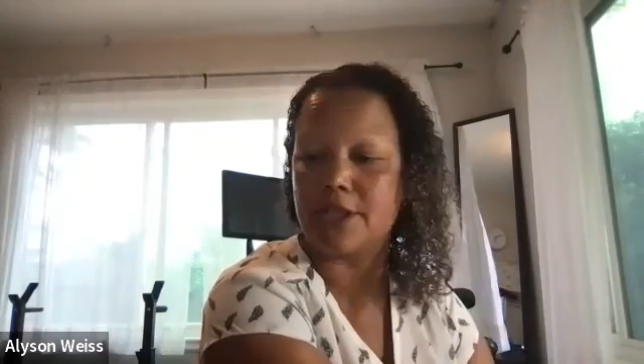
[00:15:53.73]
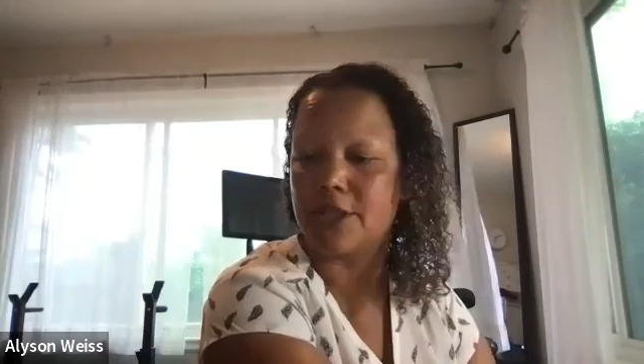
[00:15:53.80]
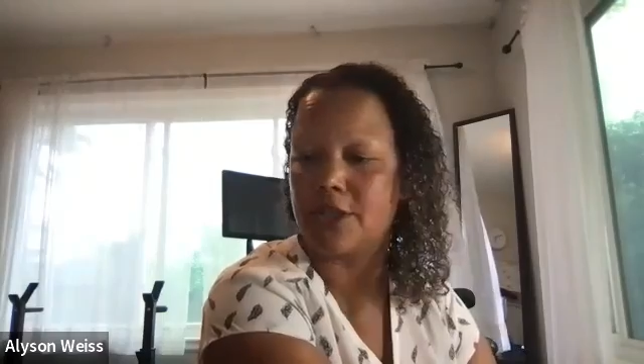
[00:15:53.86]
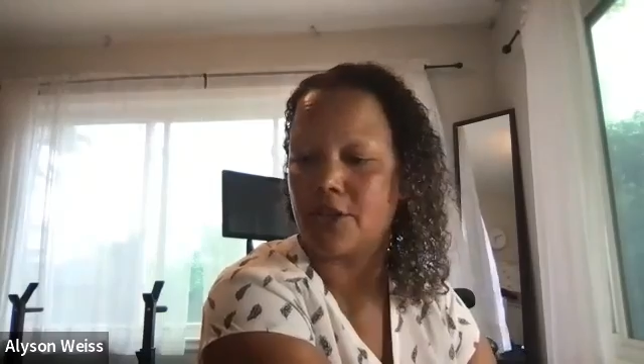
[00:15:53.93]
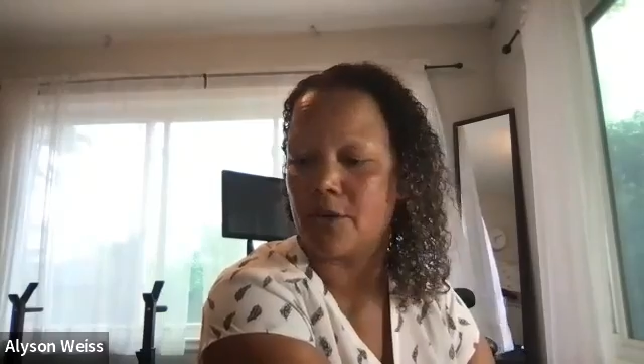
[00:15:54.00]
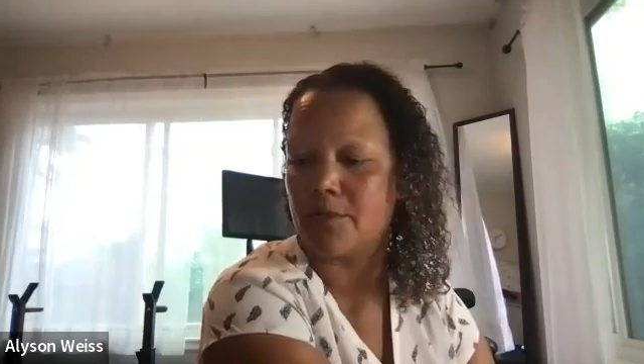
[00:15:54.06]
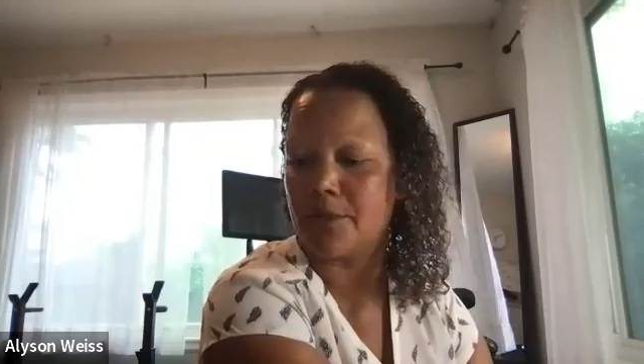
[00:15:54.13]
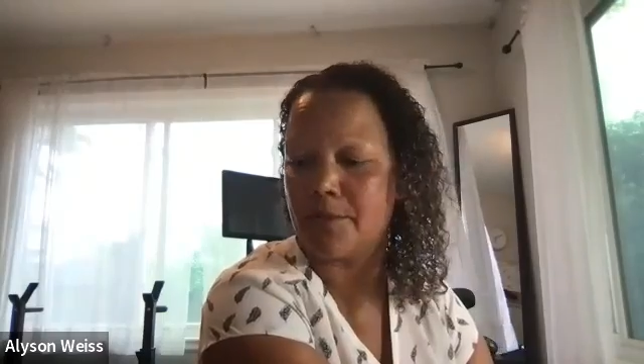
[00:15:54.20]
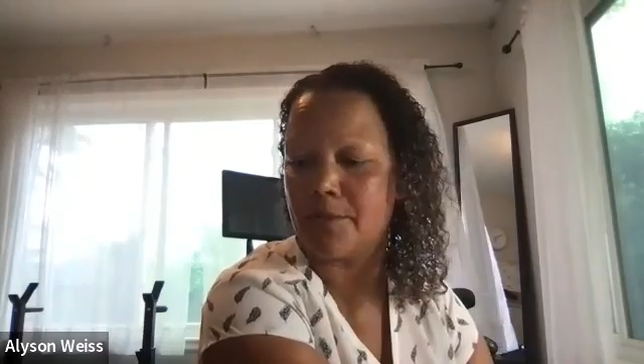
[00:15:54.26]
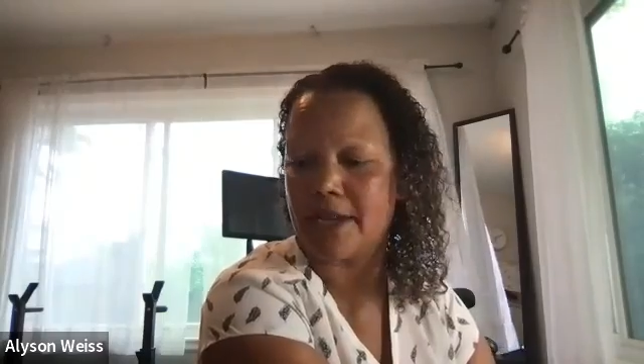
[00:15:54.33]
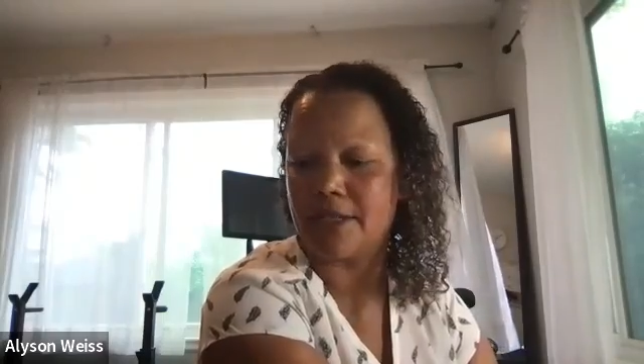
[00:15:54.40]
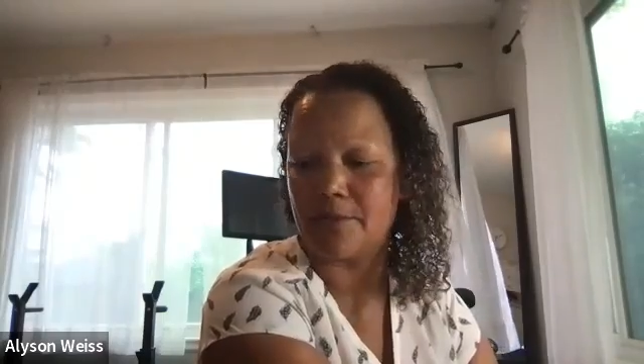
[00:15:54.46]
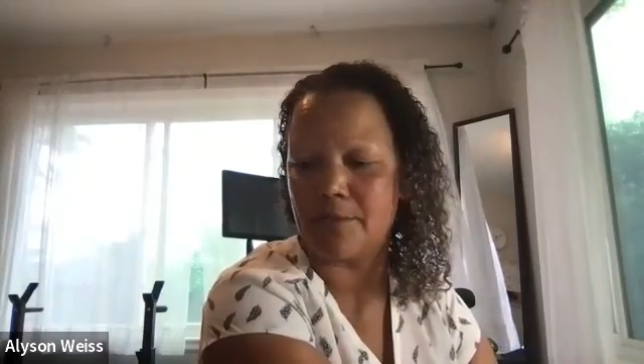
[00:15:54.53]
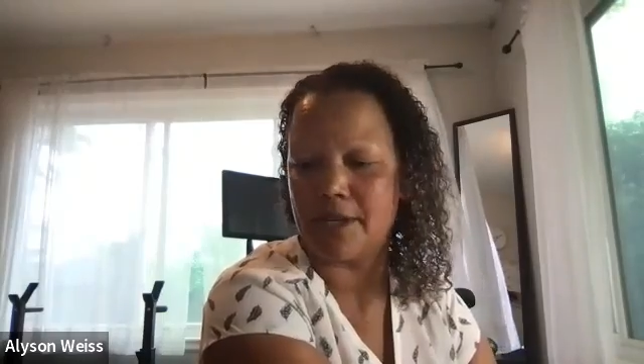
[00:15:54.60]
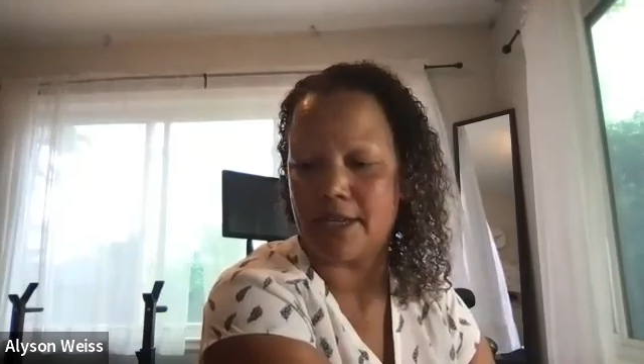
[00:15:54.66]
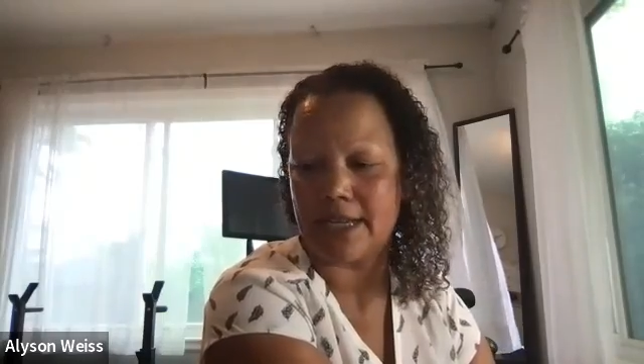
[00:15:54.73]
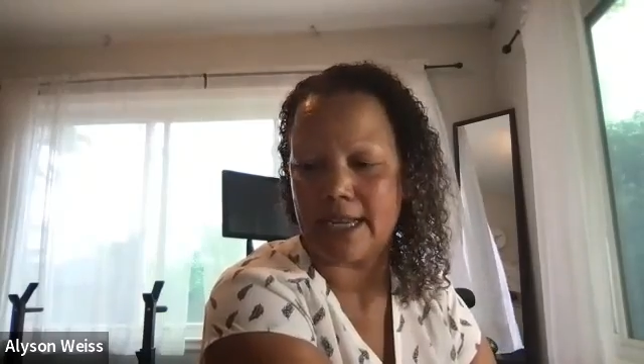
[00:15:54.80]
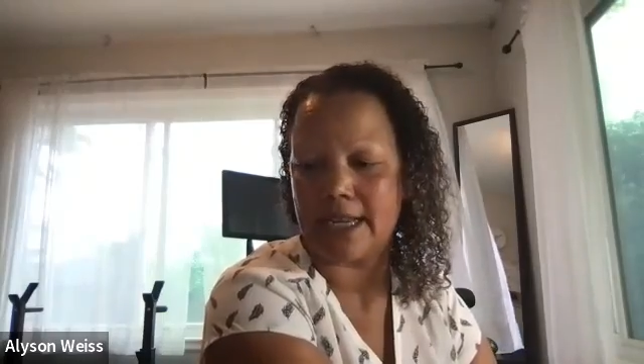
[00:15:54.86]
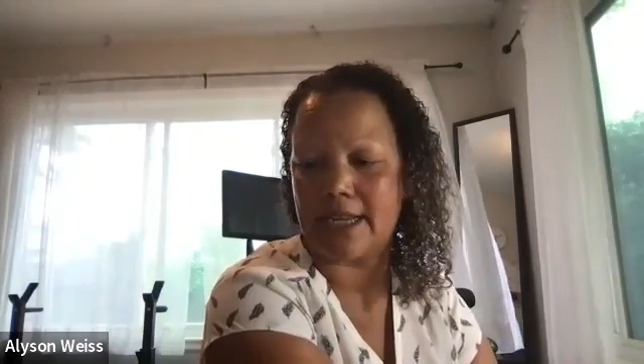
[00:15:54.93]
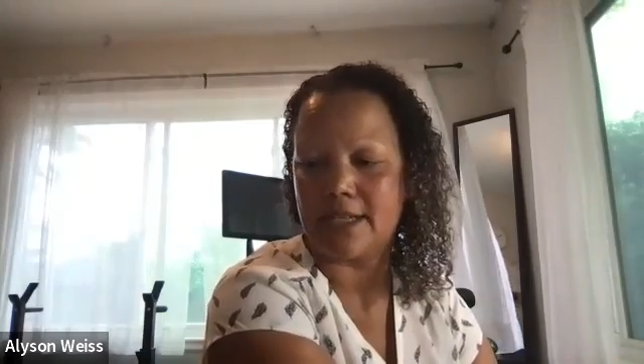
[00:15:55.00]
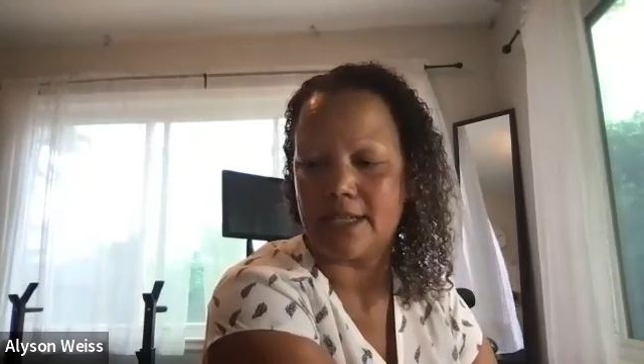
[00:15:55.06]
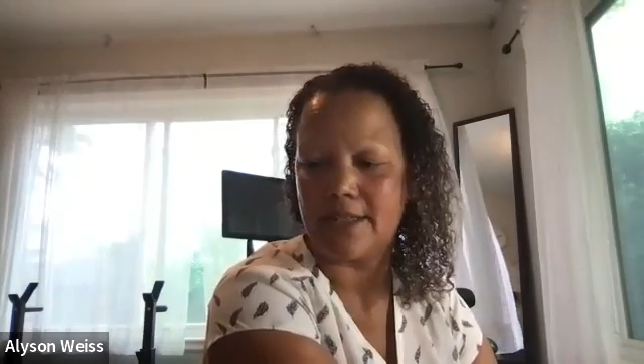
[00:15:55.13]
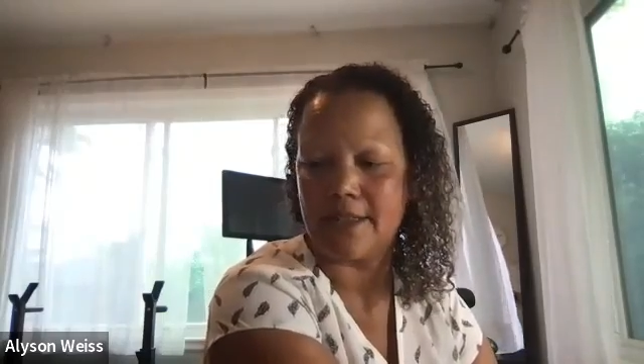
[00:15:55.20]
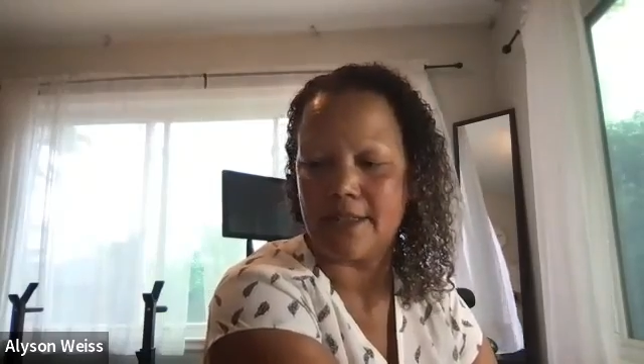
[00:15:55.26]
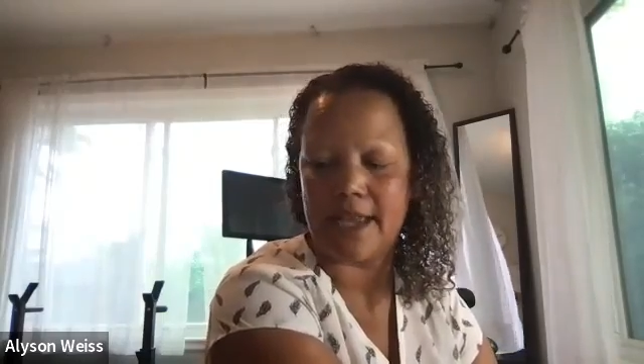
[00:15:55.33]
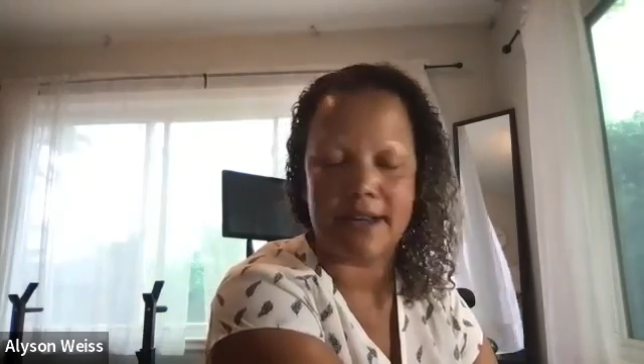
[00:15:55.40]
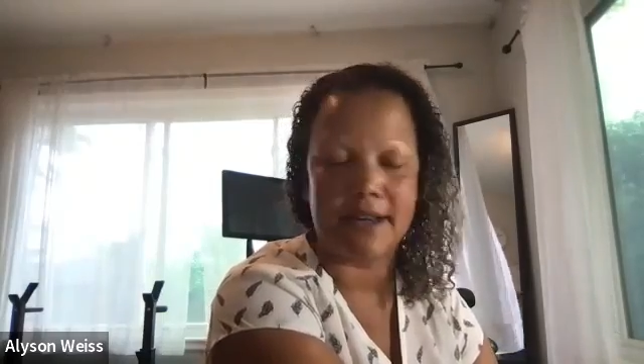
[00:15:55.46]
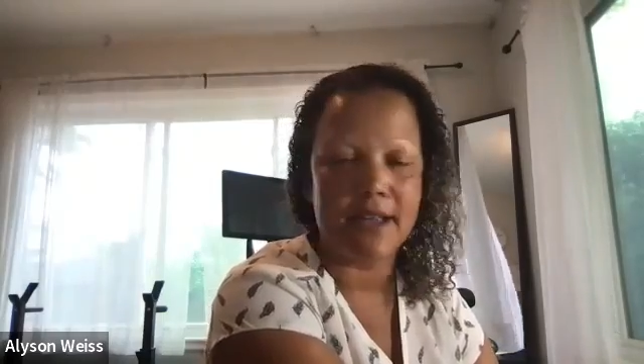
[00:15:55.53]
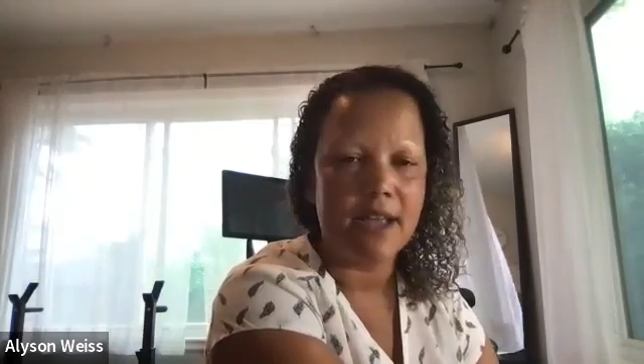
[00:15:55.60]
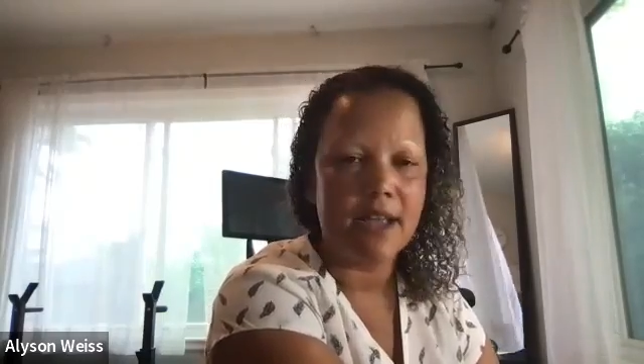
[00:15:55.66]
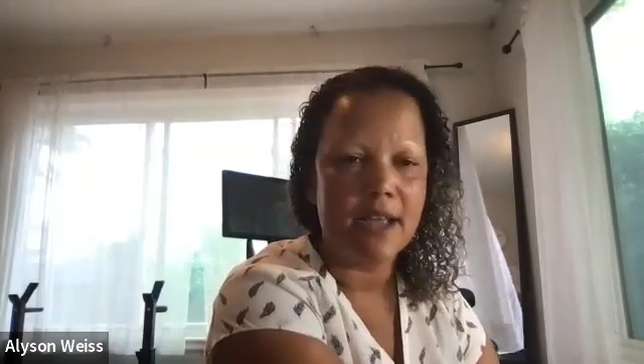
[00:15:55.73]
determined by Tamika and Andy that,